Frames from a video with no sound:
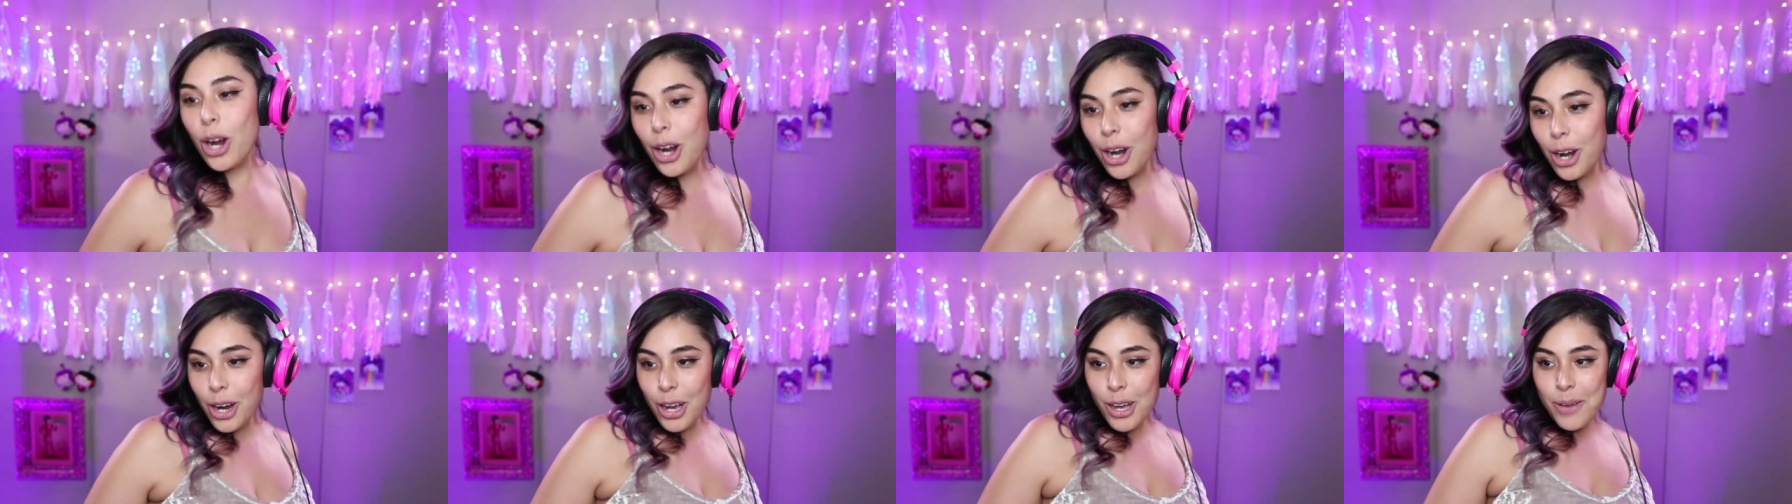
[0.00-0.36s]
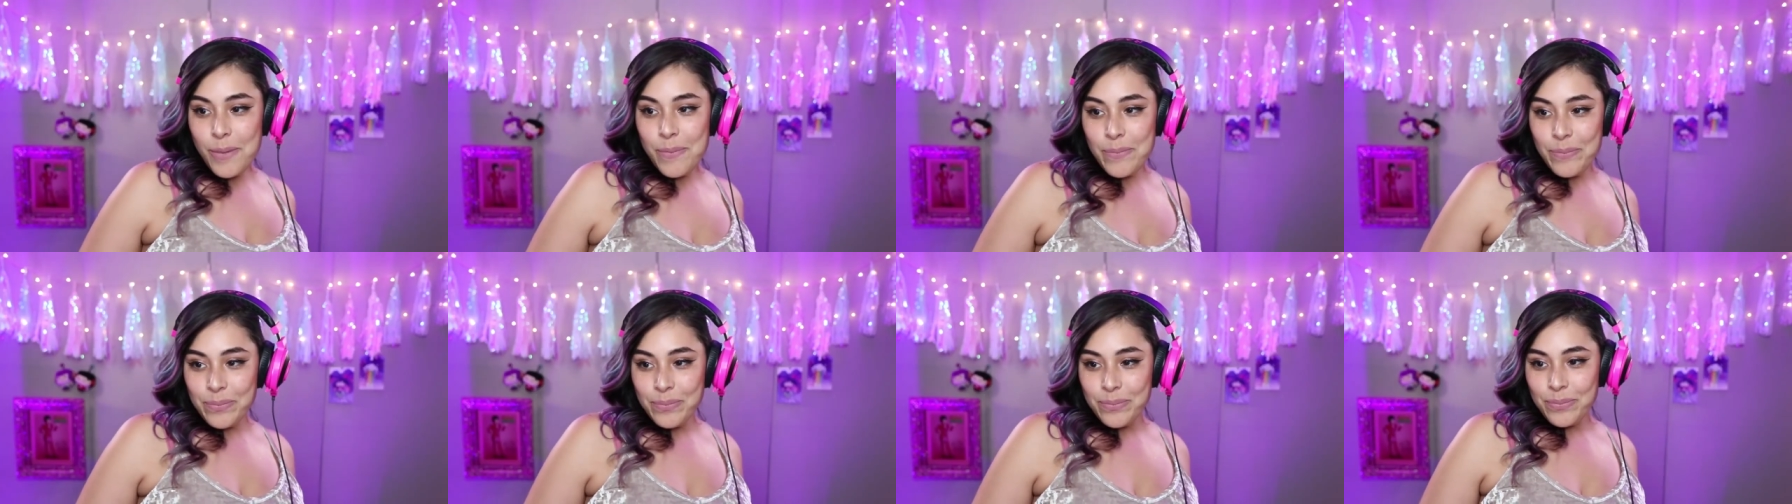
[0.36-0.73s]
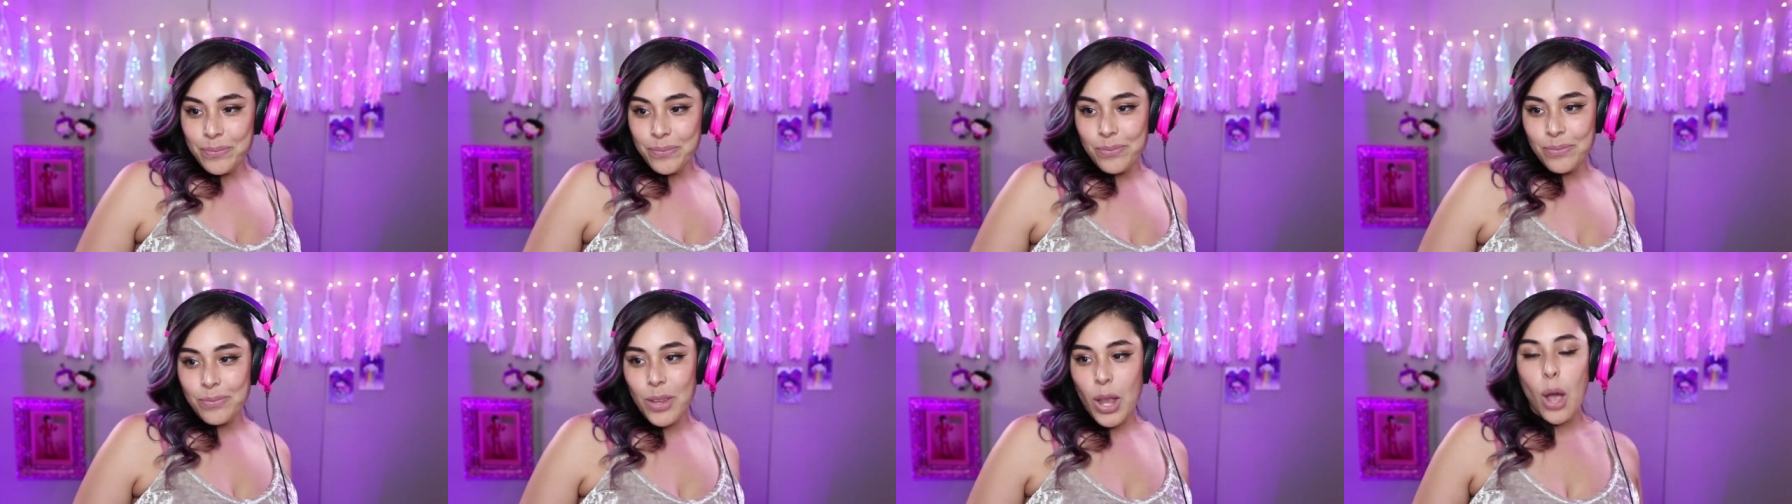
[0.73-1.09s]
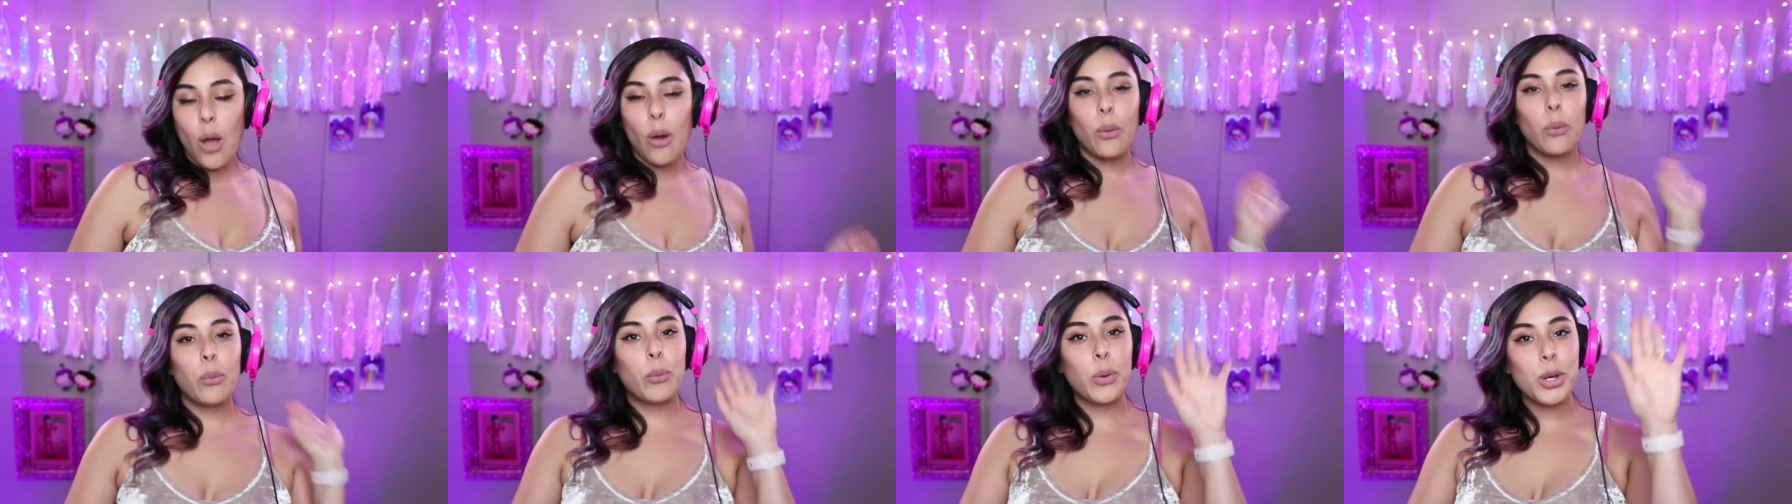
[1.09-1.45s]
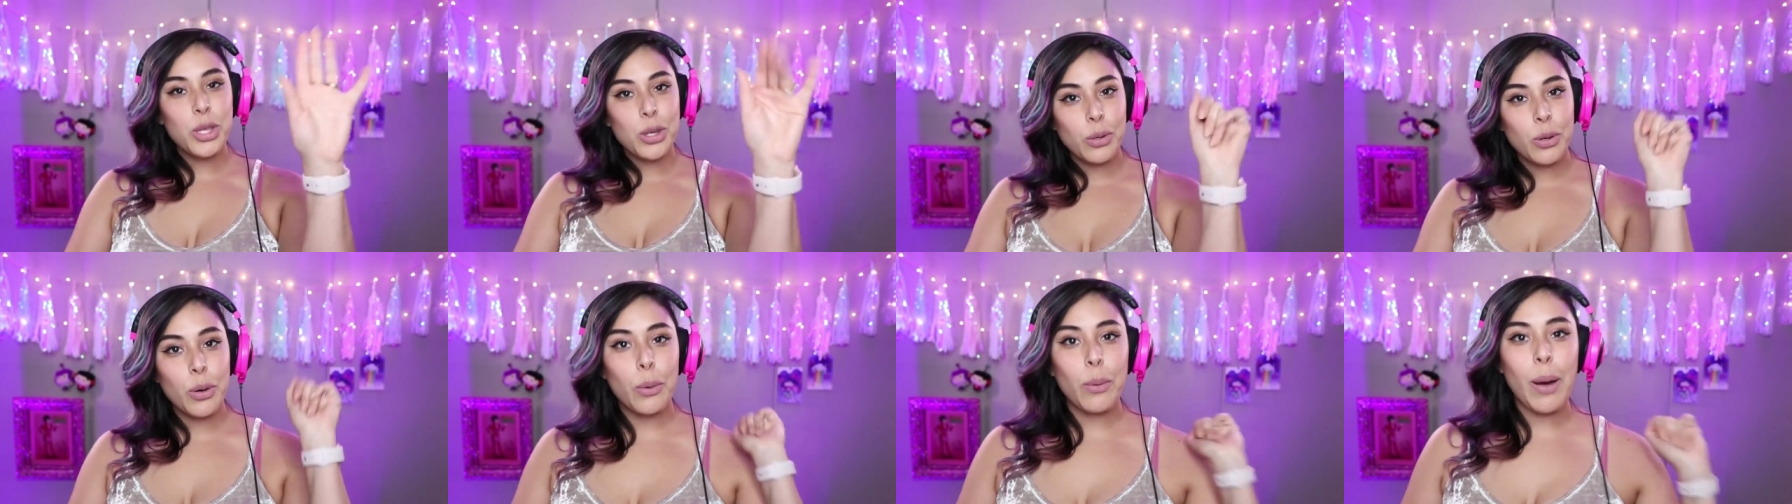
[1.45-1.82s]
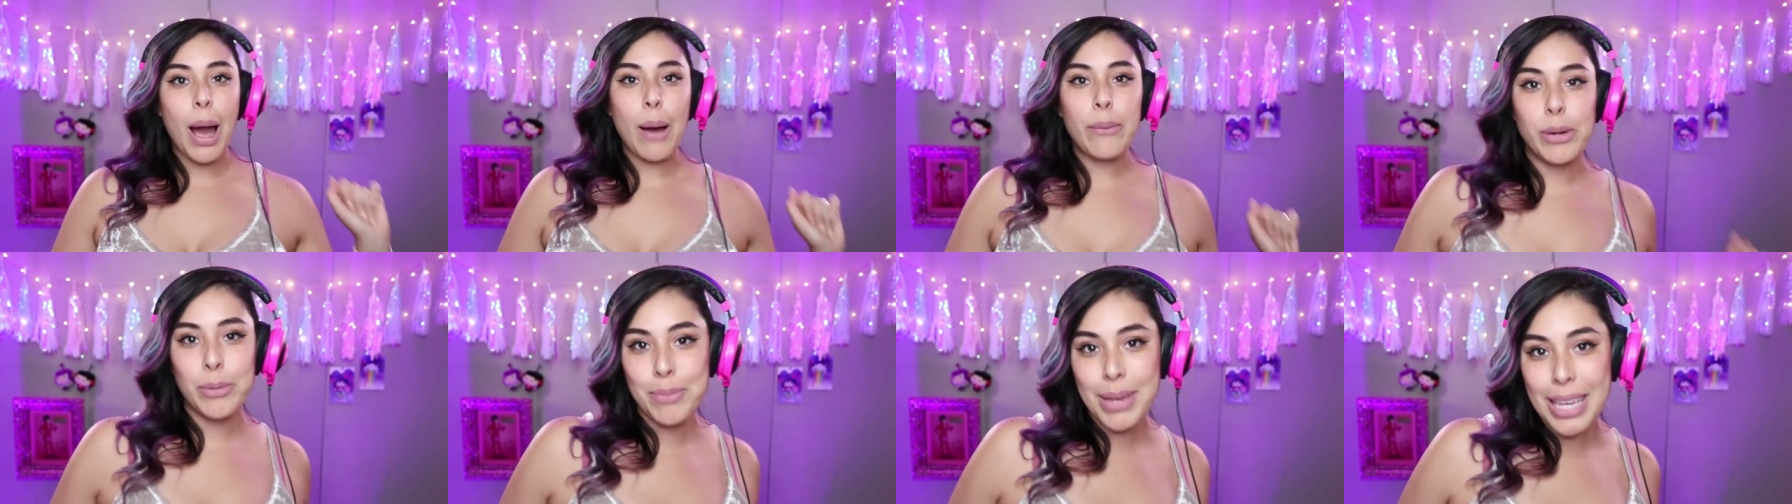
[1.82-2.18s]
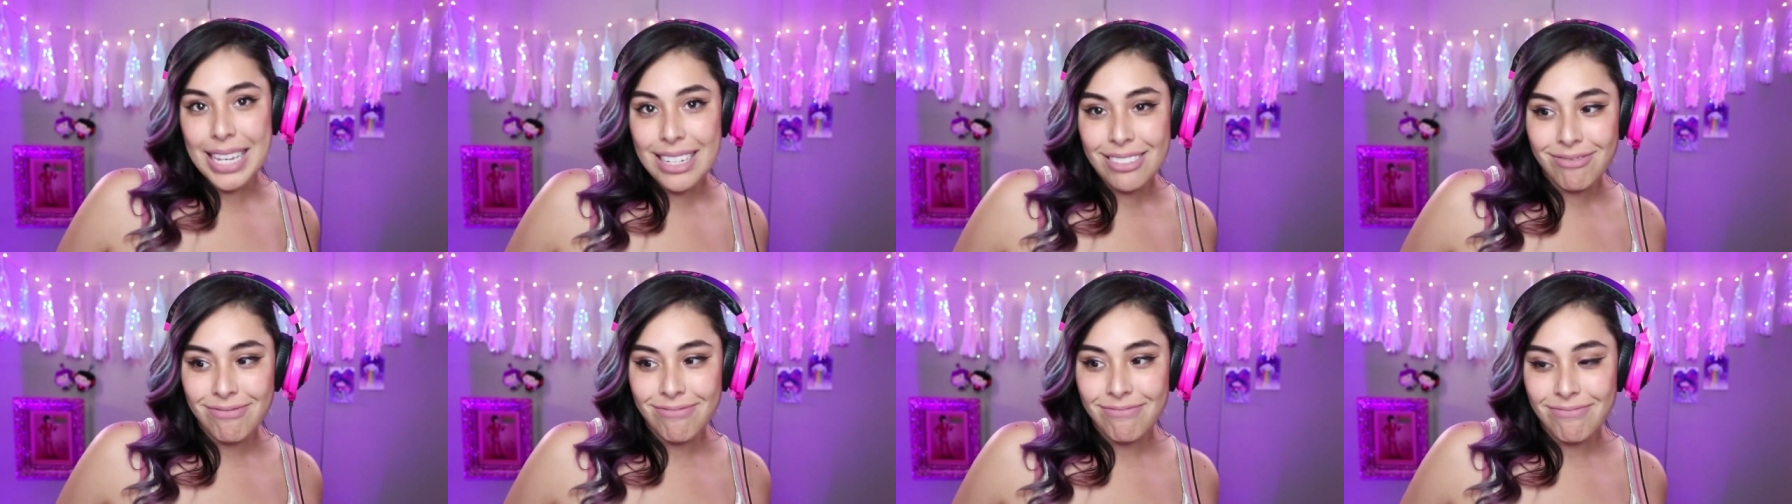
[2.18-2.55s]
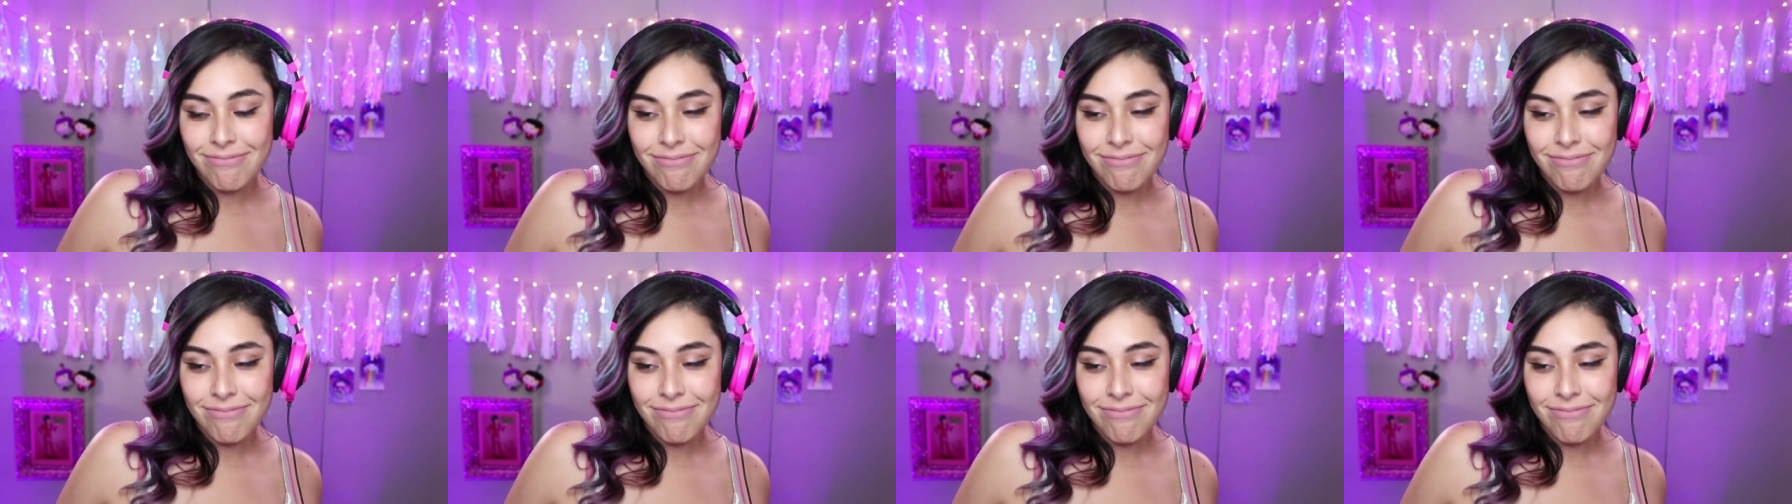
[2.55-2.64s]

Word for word: Girl, will you go out with me?